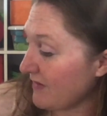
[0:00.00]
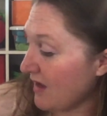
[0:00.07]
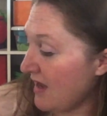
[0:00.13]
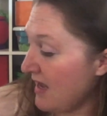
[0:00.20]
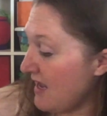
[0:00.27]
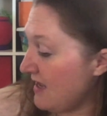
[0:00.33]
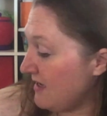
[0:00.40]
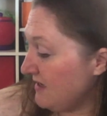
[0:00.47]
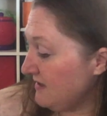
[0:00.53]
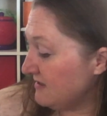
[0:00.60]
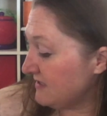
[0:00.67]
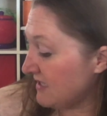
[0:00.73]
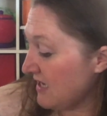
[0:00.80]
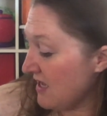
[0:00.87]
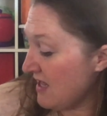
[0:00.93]

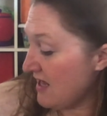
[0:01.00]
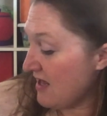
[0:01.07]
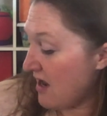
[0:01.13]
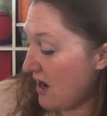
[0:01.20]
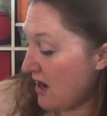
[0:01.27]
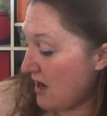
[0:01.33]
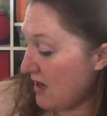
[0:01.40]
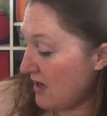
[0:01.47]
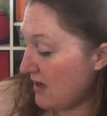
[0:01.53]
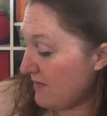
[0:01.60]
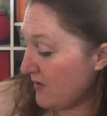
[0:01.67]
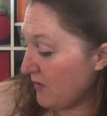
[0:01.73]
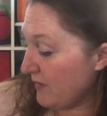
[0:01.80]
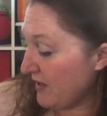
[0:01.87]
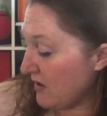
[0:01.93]
And
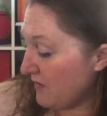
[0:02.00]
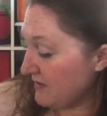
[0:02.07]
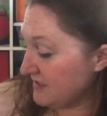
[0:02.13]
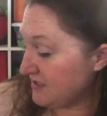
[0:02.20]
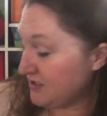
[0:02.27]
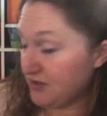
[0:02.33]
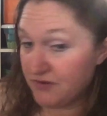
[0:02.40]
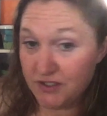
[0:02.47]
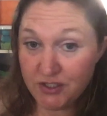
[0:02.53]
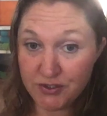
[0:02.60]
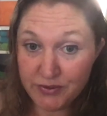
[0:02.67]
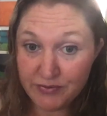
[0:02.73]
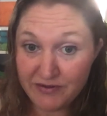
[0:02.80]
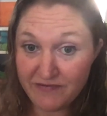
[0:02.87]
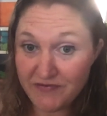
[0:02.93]
um, we always do the
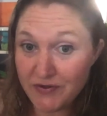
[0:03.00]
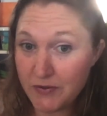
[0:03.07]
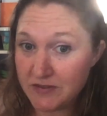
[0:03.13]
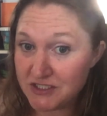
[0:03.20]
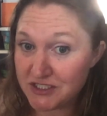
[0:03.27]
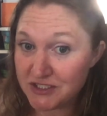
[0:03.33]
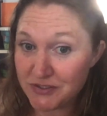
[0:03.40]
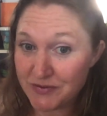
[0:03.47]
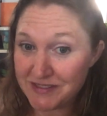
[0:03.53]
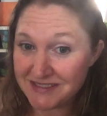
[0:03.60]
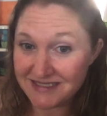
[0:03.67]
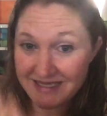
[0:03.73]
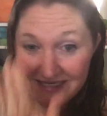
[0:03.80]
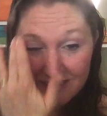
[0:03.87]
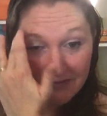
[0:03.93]
unit review, which is always
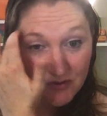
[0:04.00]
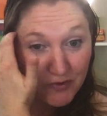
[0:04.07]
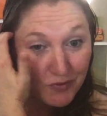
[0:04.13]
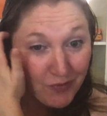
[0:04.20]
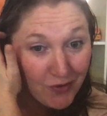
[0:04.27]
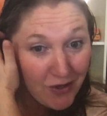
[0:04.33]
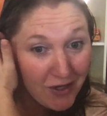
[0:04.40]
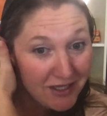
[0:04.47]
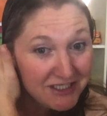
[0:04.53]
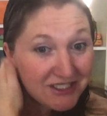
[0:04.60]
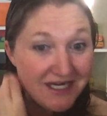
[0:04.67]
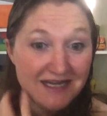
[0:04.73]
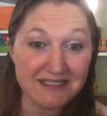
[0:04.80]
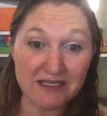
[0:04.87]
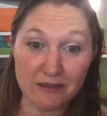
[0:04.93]
like some sort of
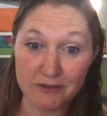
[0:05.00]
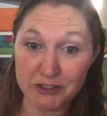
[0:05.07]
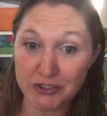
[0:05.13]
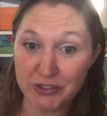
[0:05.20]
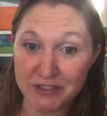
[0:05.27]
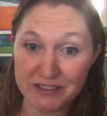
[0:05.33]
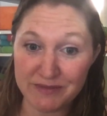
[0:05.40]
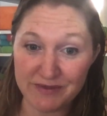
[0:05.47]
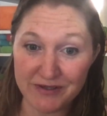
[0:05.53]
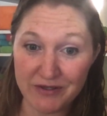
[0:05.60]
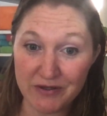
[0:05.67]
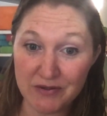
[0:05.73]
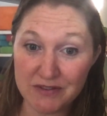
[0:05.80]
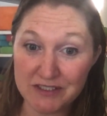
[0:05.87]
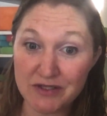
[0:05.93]
project, and I'll show you some of
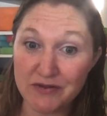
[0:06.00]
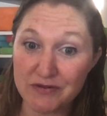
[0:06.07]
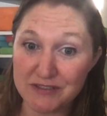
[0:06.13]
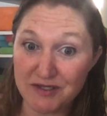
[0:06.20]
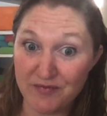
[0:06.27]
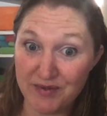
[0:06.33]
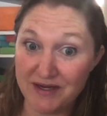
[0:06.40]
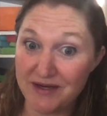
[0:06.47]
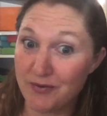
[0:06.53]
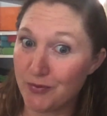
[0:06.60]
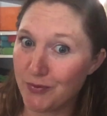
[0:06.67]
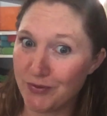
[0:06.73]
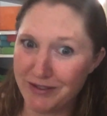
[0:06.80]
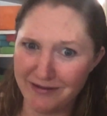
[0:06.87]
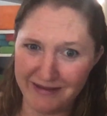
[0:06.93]
those. Those have been
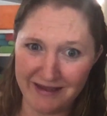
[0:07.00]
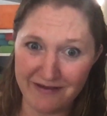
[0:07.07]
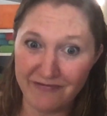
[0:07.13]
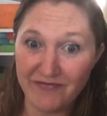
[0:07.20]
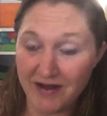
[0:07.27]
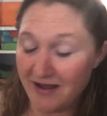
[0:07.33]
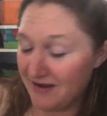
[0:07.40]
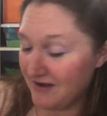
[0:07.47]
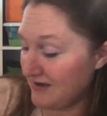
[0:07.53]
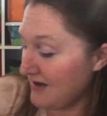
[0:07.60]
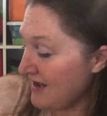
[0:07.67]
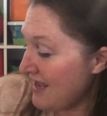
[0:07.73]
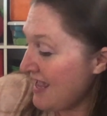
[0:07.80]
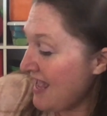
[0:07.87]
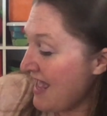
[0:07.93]
really fun.
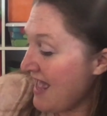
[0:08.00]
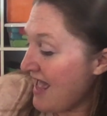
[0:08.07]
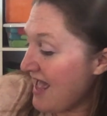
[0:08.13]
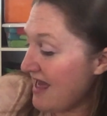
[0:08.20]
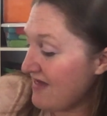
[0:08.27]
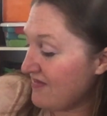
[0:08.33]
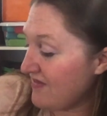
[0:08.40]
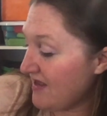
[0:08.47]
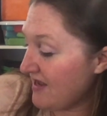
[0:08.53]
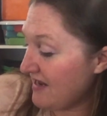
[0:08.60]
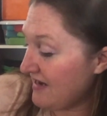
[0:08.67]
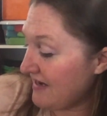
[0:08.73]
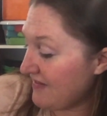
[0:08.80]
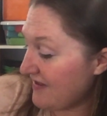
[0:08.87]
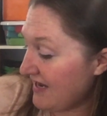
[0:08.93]
And then
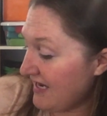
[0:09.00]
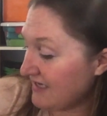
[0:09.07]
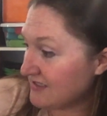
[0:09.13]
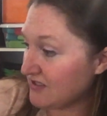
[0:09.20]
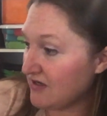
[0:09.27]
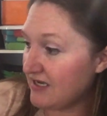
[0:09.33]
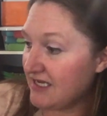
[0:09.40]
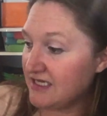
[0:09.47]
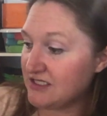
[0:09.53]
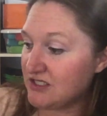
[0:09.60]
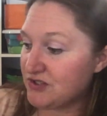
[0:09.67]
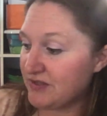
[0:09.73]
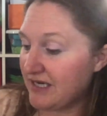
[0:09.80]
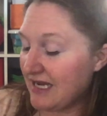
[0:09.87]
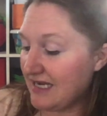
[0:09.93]
the hands-on
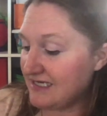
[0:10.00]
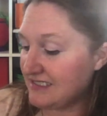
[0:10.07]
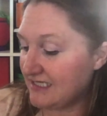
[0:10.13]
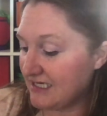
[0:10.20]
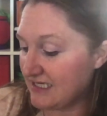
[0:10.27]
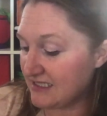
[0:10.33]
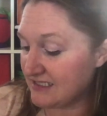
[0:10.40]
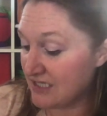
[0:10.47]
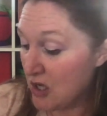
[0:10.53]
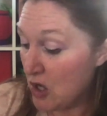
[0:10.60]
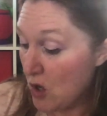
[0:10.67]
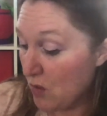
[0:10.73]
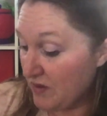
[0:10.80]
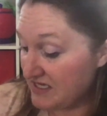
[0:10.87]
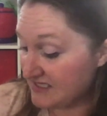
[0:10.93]
history ideas,
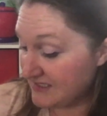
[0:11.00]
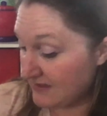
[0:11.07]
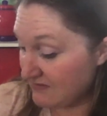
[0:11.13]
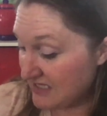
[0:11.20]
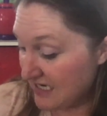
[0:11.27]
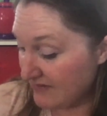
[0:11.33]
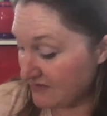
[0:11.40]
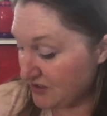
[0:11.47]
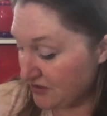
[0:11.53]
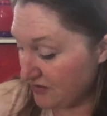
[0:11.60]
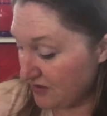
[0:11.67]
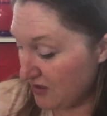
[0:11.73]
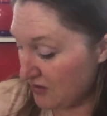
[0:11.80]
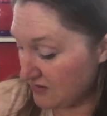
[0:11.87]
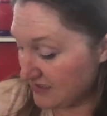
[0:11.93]
we sometimes do
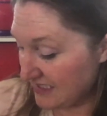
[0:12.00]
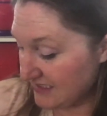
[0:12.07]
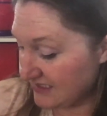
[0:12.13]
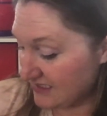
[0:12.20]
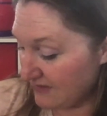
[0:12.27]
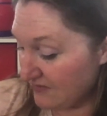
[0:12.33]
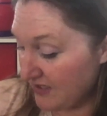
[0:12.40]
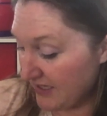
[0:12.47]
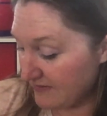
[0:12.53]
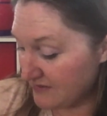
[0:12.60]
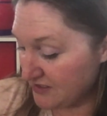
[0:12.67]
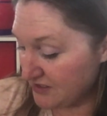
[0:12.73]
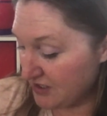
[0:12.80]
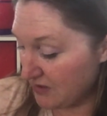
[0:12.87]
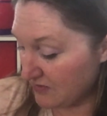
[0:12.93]
those and sometimes
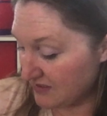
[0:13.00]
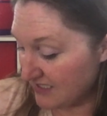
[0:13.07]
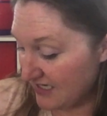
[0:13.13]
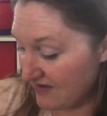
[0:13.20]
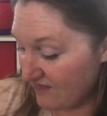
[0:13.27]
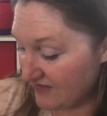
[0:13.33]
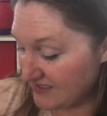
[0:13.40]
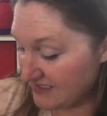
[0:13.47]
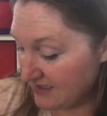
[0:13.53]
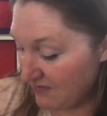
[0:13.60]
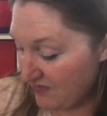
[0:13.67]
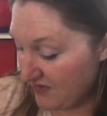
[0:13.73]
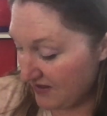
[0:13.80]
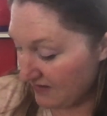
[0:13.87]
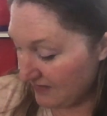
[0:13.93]
don't. If it's
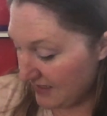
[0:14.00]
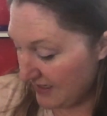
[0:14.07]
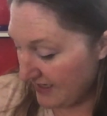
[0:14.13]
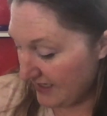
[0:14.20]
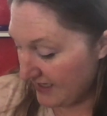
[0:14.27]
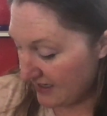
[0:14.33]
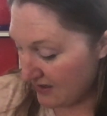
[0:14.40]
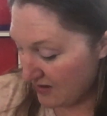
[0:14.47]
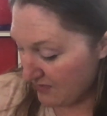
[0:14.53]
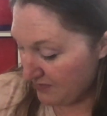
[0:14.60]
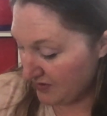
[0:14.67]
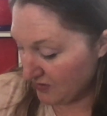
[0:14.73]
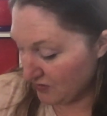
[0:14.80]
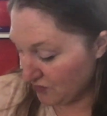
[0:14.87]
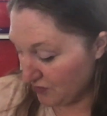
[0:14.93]
something like um,
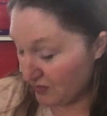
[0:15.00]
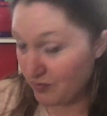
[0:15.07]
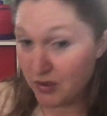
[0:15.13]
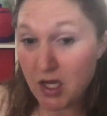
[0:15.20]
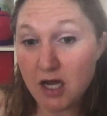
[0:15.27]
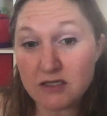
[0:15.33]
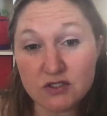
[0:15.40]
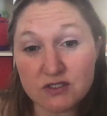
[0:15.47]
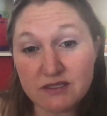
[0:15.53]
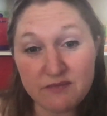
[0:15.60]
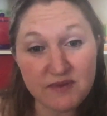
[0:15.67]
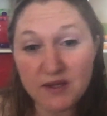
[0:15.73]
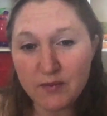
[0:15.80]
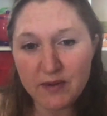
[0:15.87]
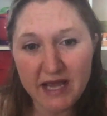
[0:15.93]
build with blocks or
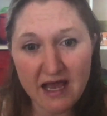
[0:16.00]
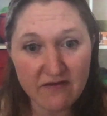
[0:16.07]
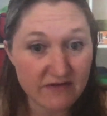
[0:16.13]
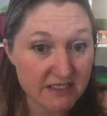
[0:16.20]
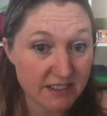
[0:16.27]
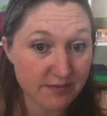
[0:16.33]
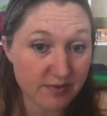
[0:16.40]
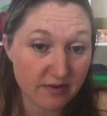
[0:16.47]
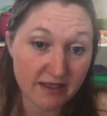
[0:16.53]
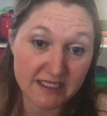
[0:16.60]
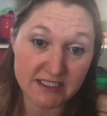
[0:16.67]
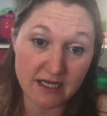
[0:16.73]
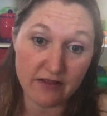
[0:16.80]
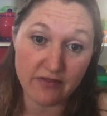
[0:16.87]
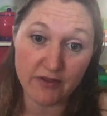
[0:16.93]
something, we haven't typically
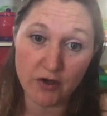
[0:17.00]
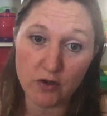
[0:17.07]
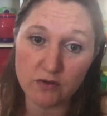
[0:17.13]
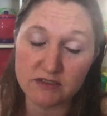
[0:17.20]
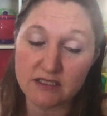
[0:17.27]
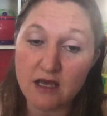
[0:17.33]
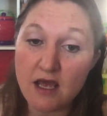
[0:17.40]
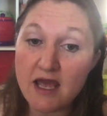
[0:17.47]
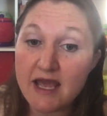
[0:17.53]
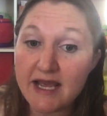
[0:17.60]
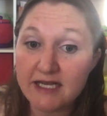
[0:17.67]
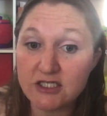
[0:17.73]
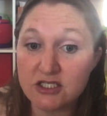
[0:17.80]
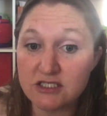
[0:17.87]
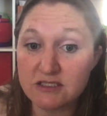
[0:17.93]
done those.
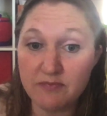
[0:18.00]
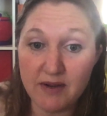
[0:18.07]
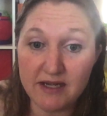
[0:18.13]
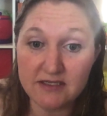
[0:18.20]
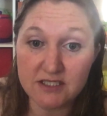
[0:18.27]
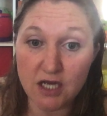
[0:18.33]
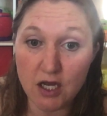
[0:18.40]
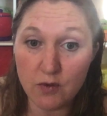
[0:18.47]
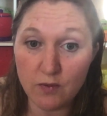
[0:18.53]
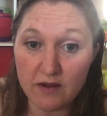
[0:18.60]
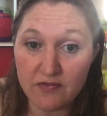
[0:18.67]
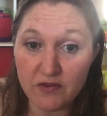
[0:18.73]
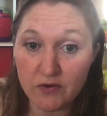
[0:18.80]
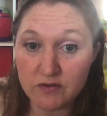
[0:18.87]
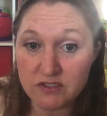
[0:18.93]
It just depends on
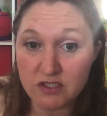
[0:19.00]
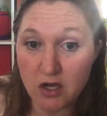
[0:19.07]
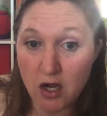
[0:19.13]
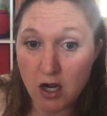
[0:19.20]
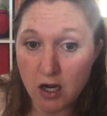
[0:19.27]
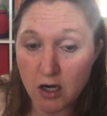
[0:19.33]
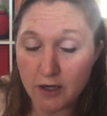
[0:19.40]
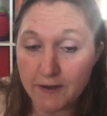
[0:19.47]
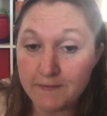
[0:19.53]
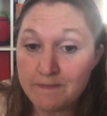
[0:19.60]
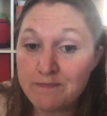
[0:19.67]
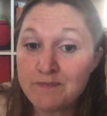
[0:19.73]
what those are.